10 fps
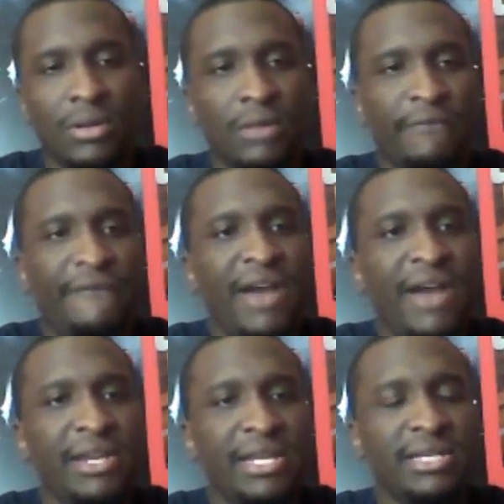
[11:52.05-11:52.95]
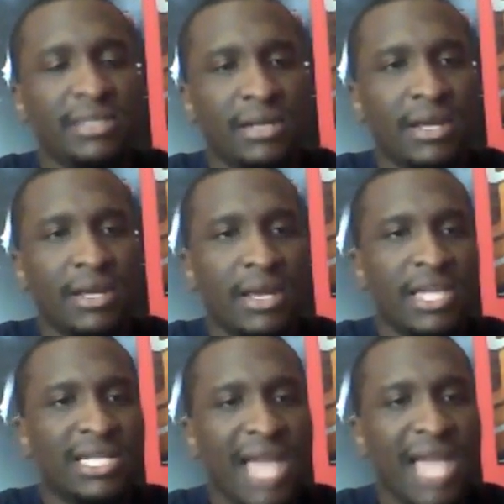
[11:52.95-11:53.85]
for finding his
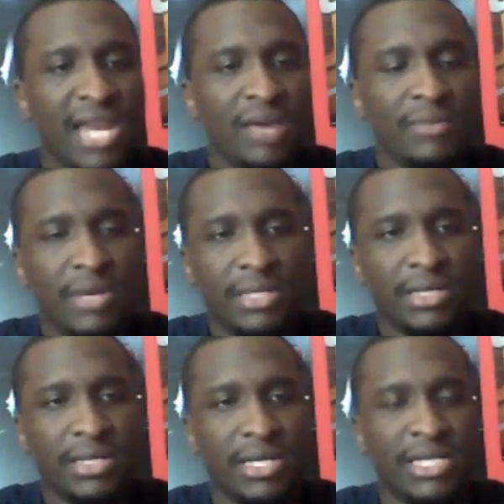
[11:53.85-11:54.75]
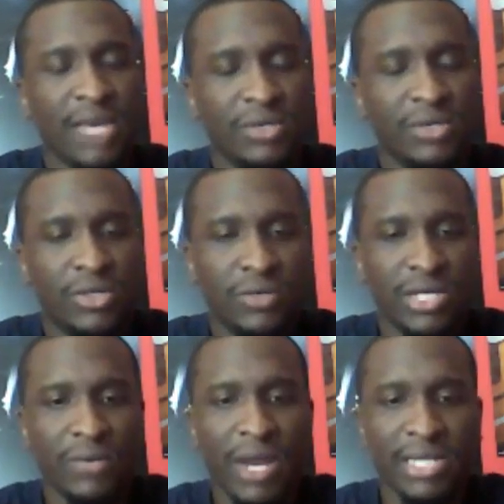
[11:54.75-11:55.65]
lineup, his substitutions at
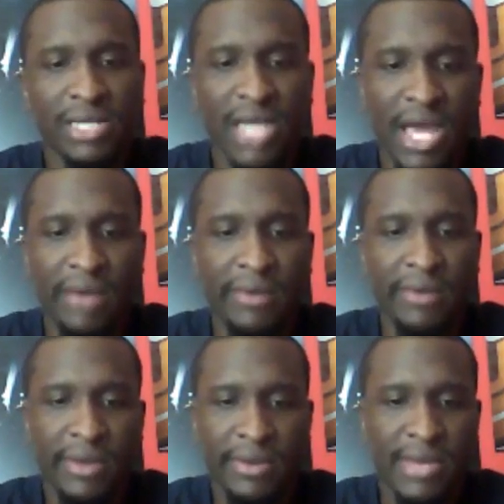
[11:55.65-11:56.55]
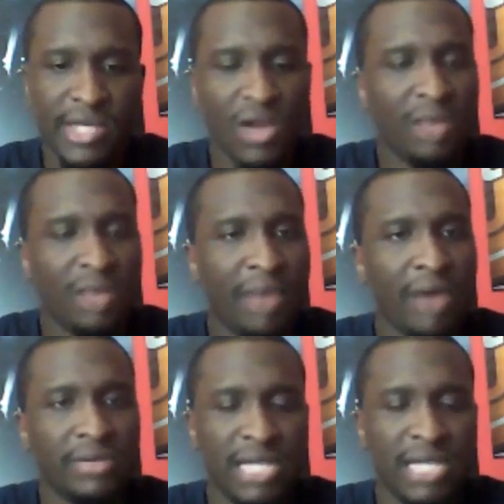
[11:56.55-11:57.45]
the right time. That's all
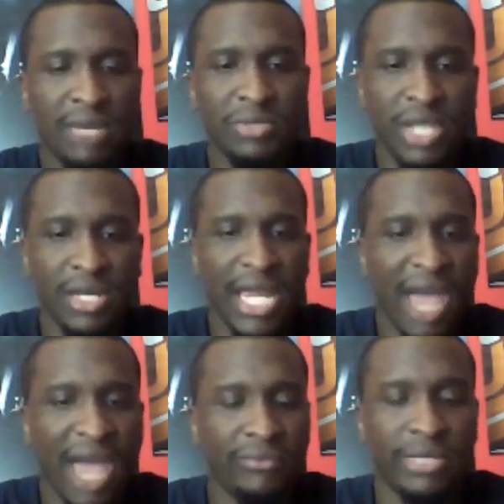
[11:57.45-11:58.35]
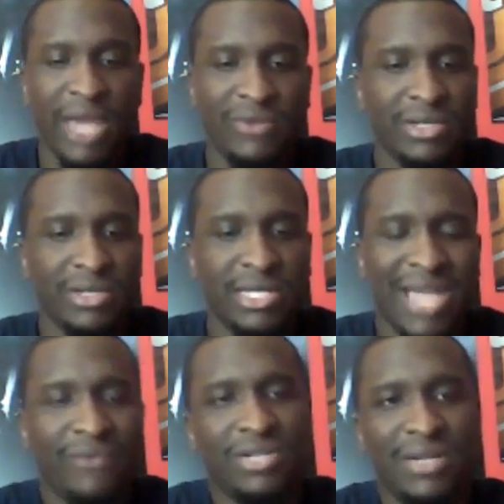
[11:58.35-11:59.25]
about team gelling. This
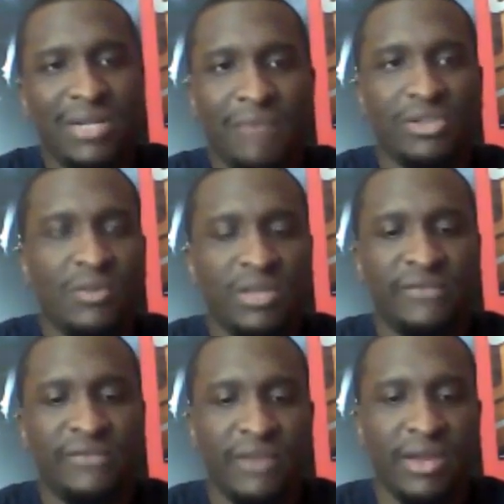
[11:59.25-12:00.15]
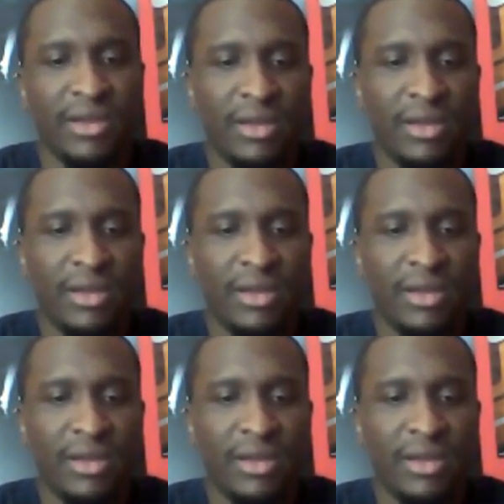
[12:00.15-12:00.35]
Cavaliers team having so much fun.